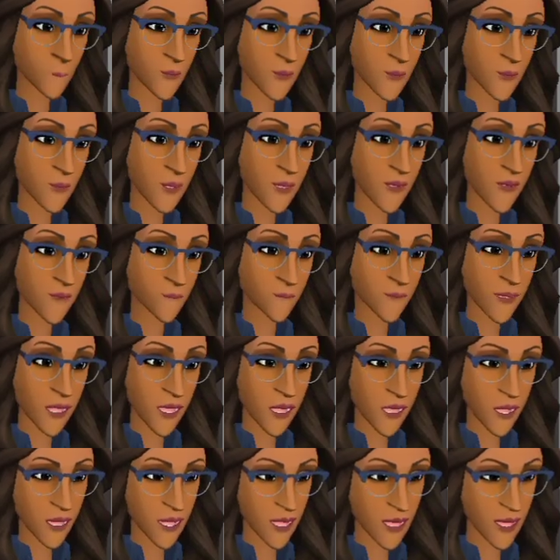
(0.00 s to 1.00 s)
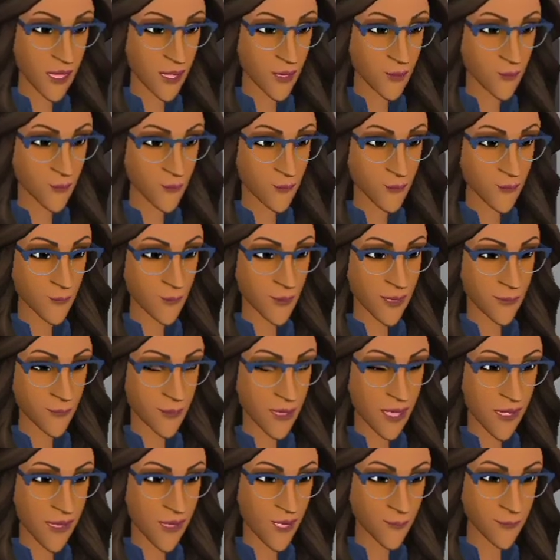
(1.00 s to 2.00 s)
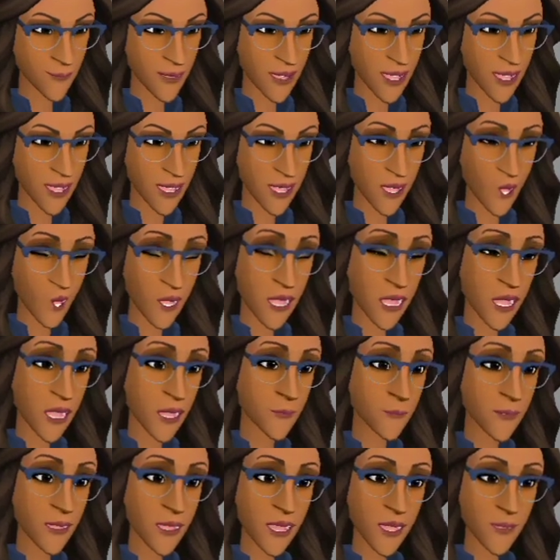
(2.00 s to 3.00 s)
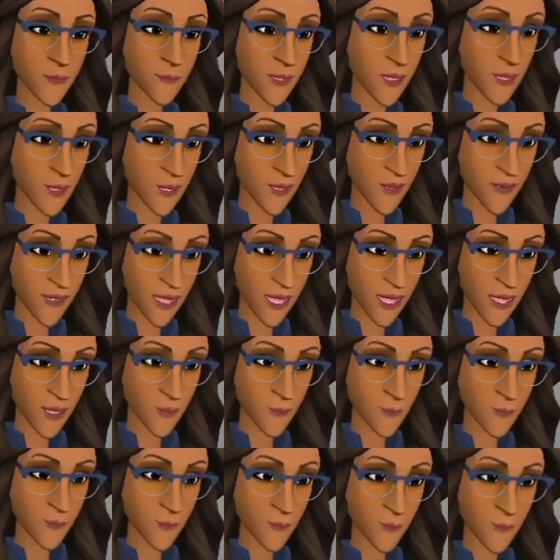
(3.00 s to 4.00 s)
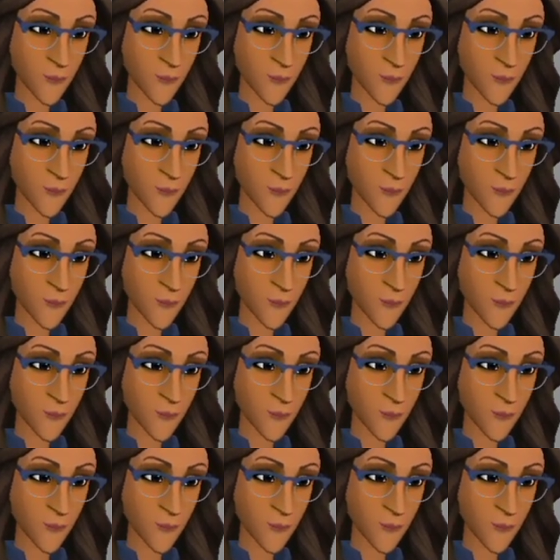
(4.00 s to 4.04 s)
As I've mentioned, some information will remain private.